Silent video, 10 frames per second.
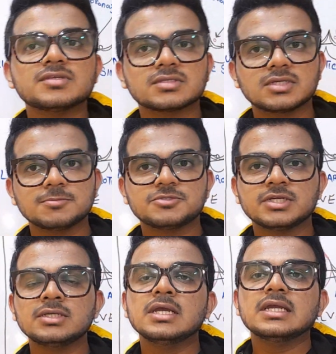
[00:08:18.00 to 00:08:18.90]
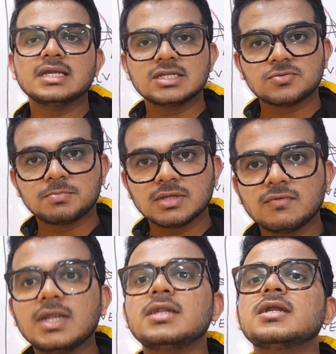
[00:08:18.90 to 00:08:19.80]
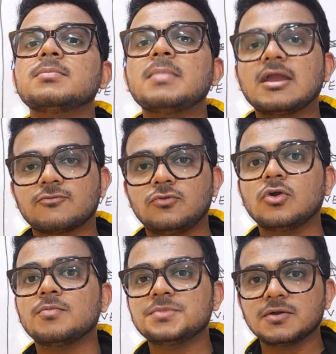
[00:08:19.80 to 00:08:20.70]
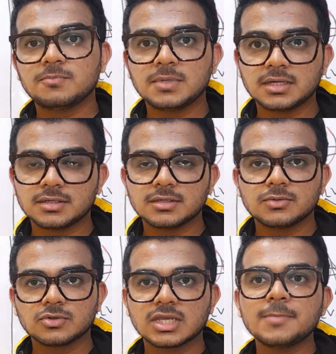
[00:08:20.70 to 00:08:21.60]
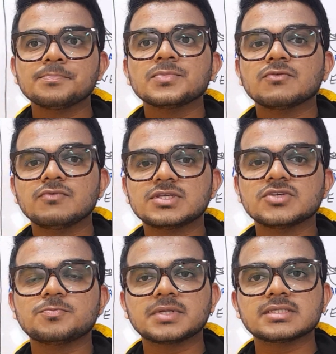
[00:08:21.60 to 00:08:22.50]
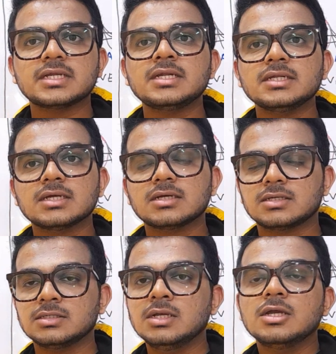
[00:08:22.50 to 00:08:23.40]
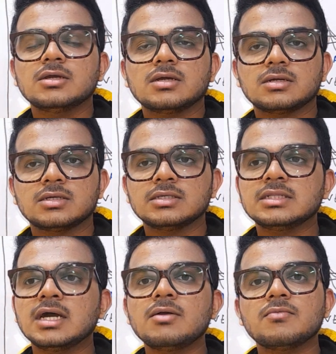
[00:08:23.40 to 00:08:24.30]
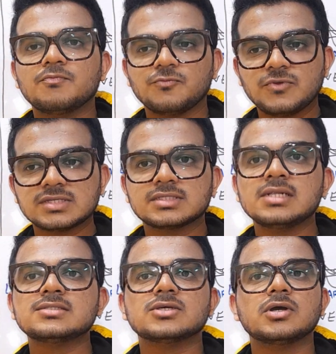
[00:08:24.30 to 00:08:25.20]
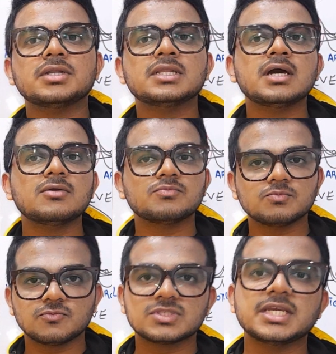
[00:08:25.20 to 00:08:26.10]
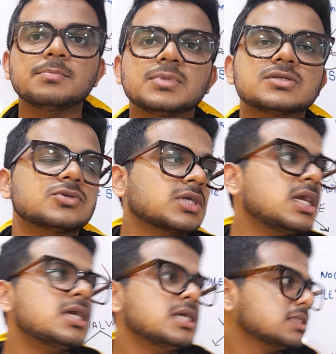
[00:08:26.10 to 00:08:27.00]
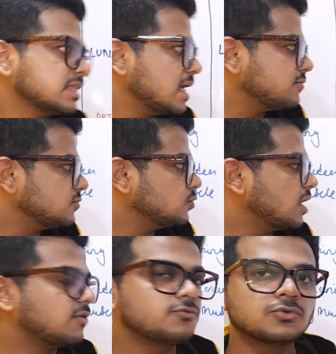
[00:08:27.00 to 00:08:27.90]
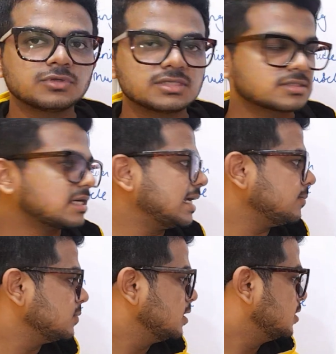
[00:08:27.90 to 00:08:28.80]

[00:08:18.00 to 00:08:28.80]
description? It is prevent the backflow of the blood. Okay, which is present in the vessels and the chambers. Okay, then you have to describe